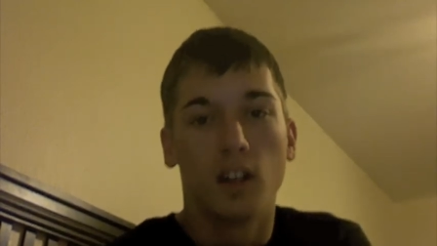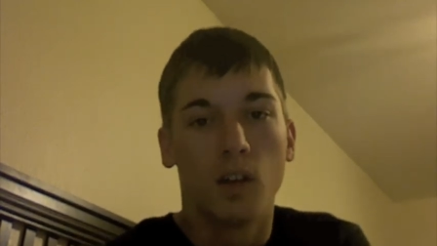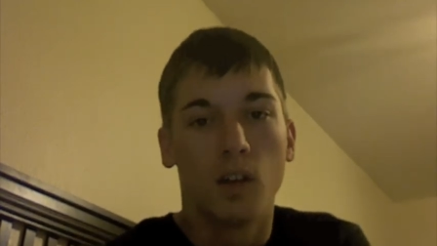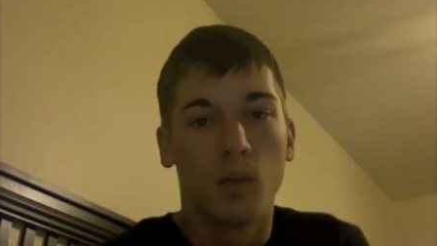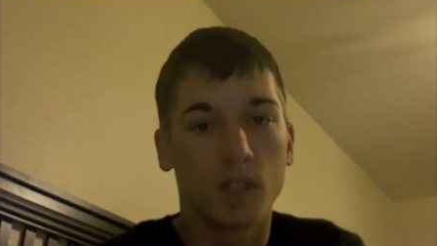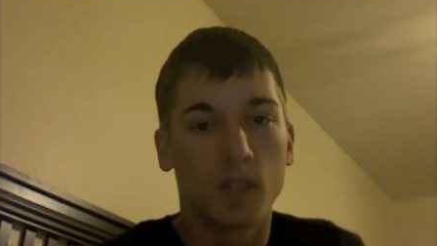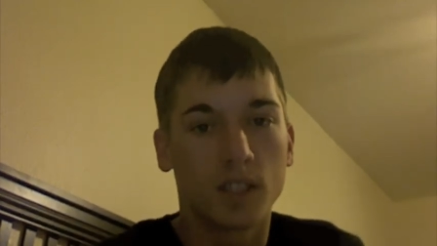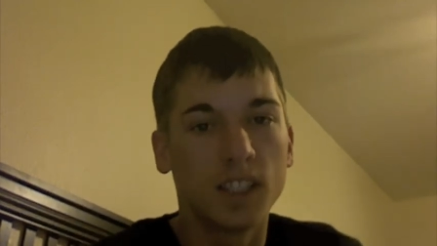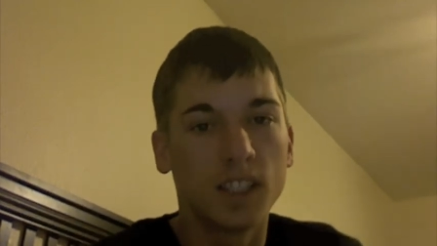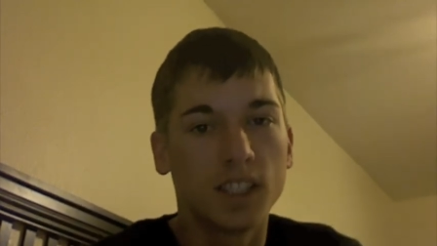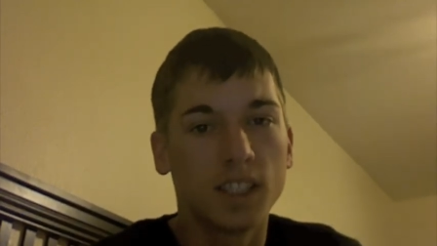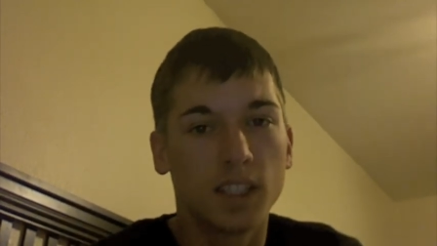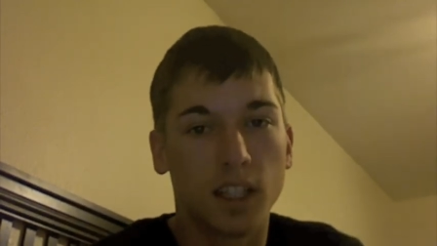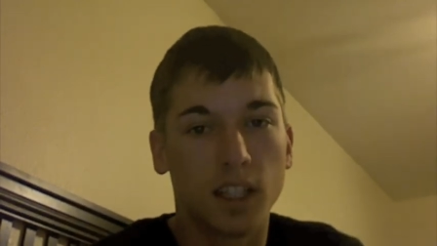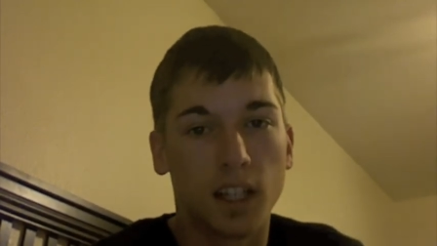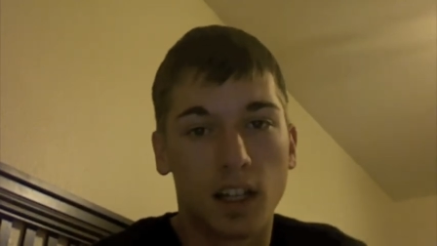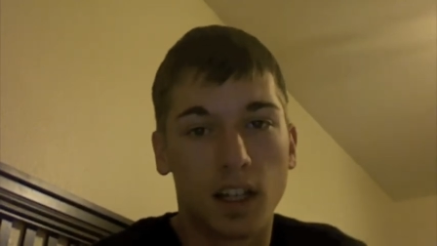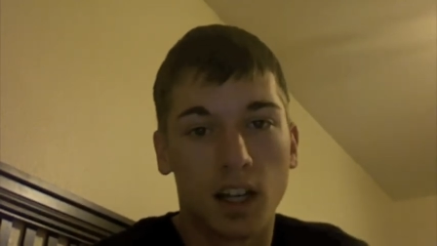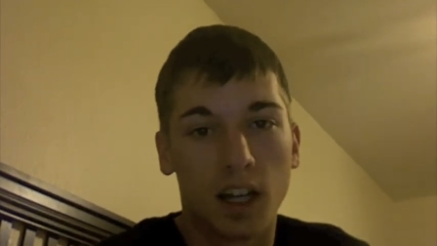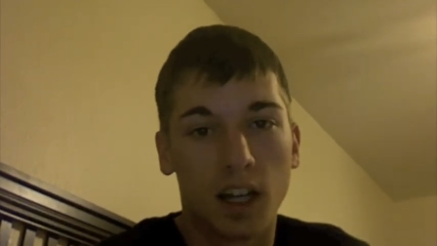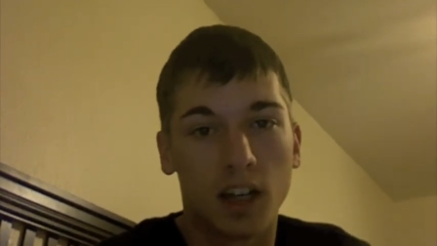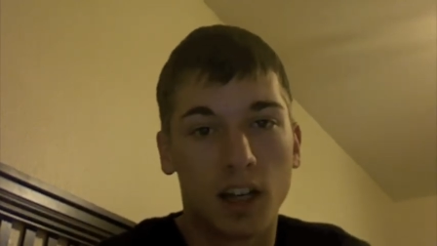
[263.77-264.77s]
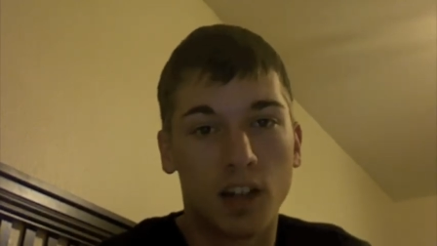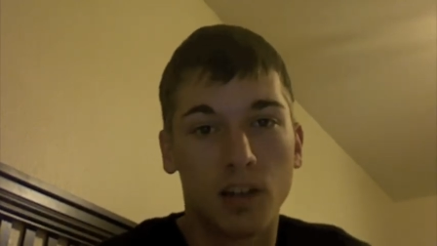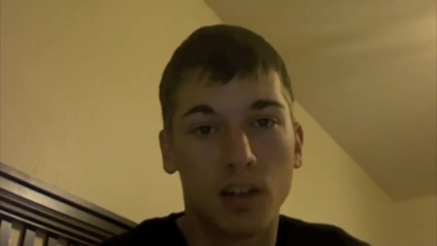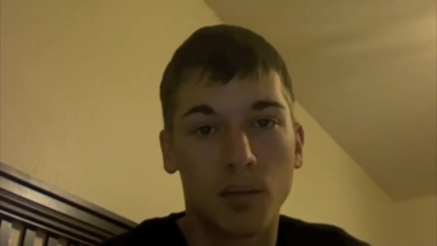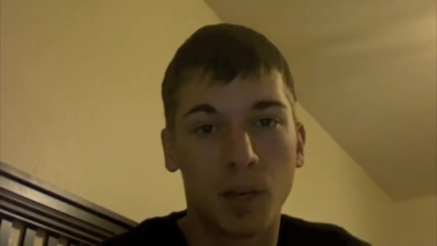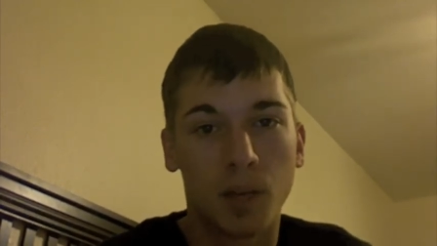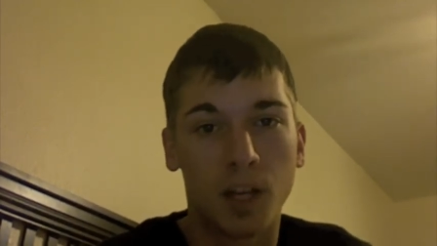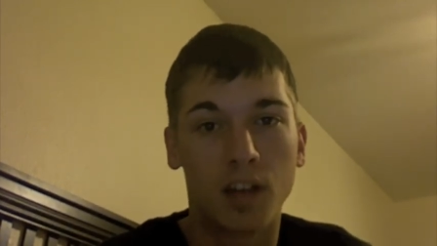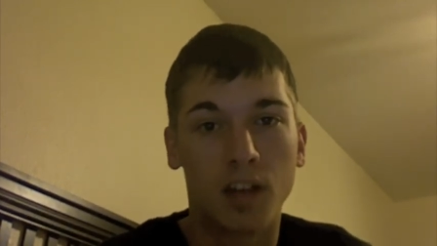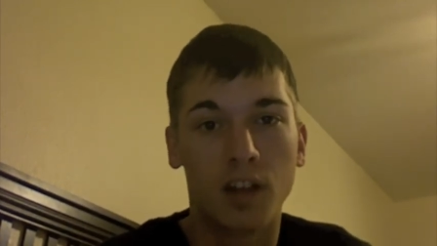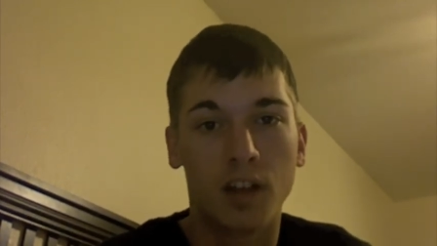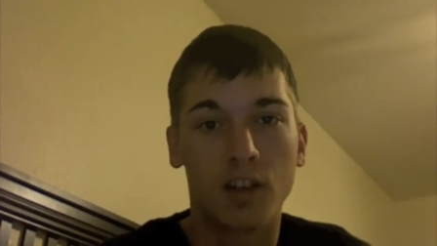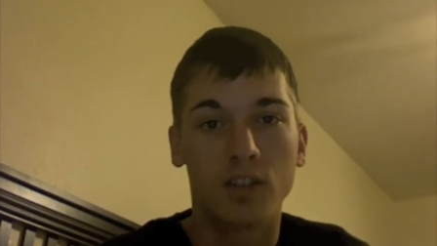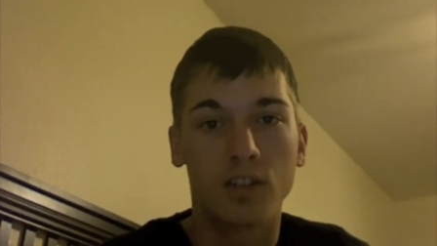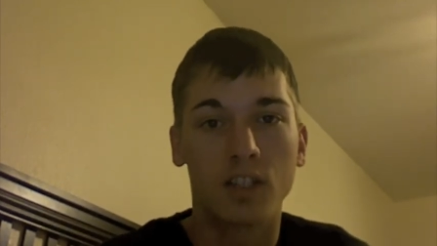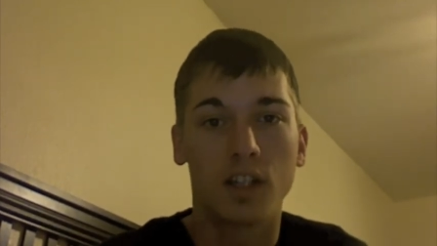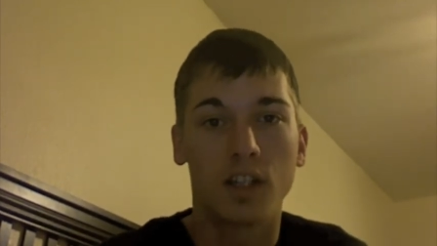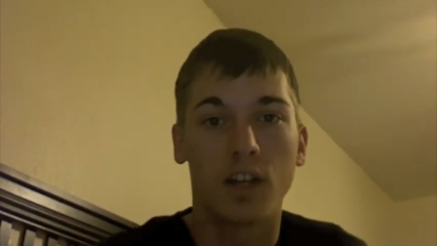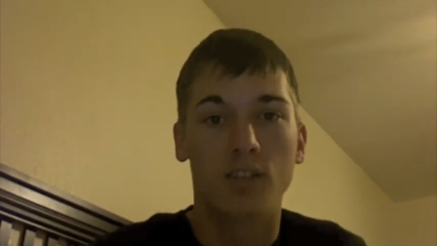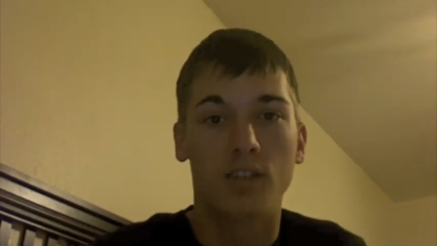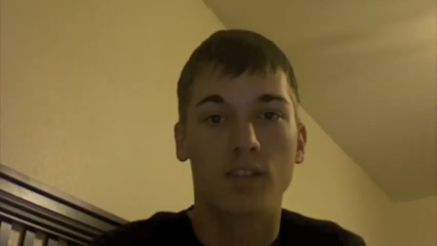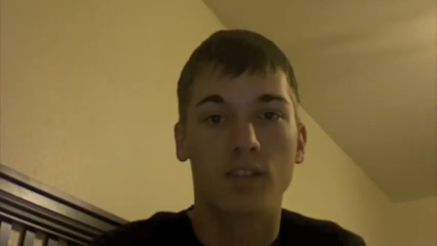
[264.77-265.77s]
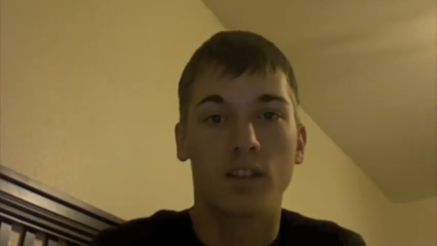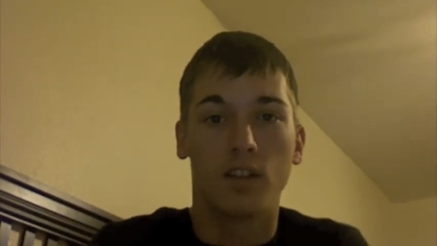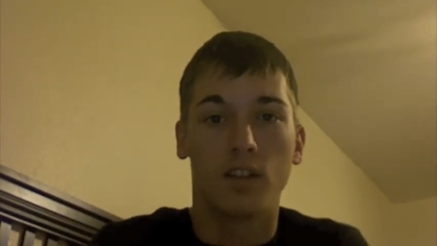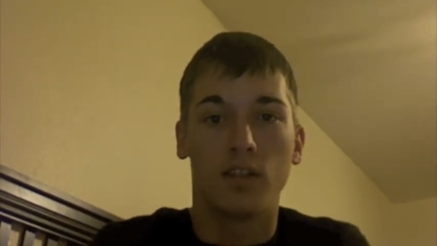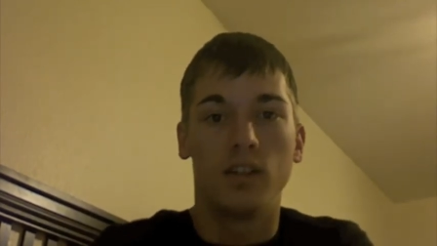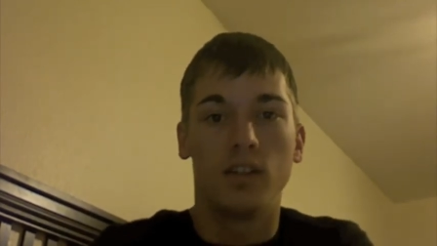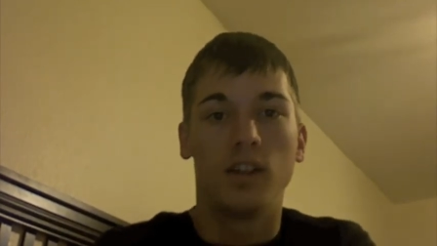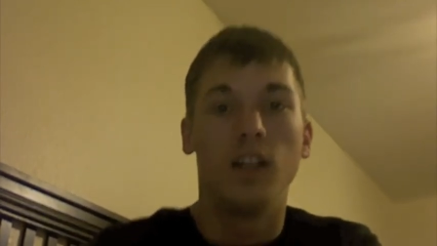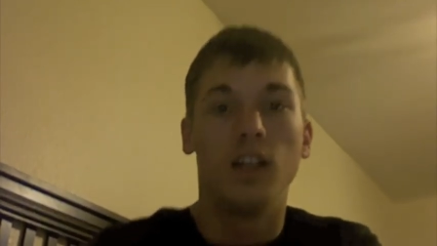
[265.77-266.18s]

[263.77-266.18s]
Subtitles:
was listening, kind of being nosy also.